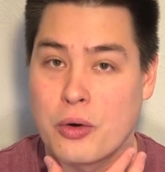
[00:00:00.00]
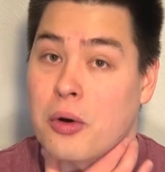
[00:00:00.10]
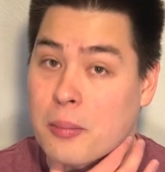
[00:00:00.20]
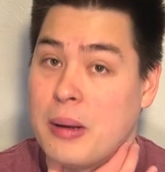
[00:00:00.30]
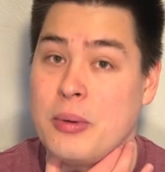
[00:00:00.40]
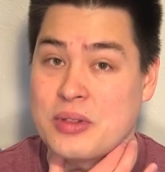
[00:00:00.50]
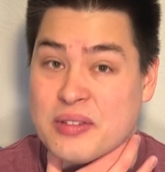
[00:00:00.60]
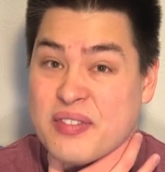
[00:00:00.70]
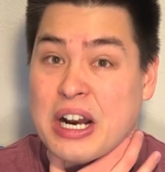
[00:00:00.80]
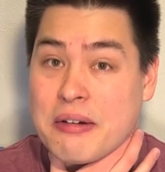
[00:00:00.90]
or maybe with the
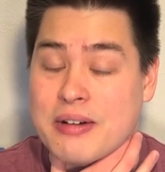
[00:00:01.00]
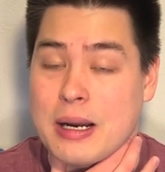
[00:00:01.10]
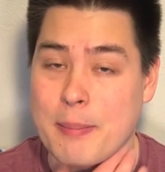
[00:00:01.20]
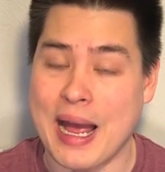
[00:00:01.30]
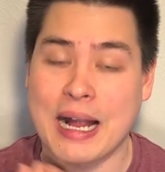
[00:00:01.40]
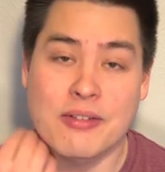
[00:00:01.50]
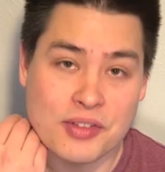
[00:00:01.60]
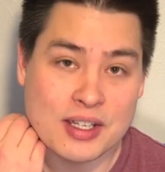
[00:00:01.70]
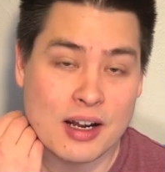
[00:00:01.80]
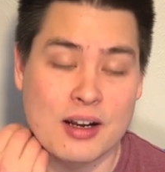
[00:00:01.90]
very back of the
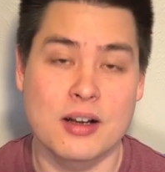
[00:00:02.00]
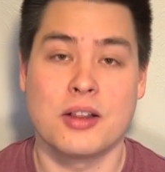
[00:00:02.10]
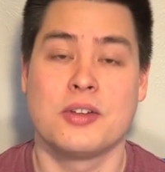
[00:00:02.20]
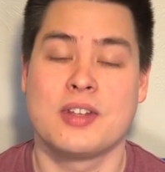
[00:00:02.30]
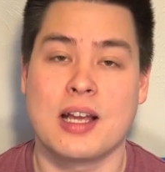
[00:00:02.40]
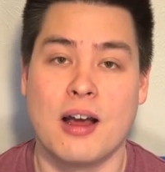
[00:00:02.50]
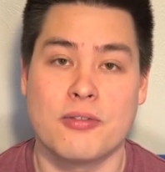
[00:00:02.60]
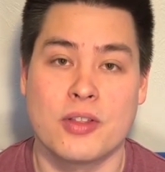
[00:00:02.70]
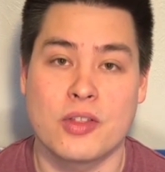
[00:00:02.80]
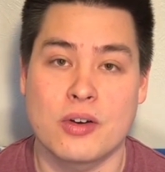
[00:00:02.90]
tongue closing off
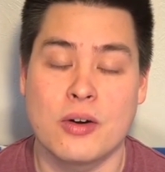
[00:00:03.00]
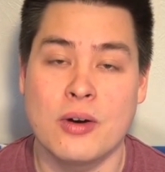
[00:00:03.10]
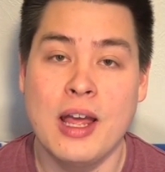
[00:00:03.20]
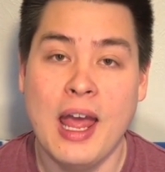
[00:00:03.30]
the throat,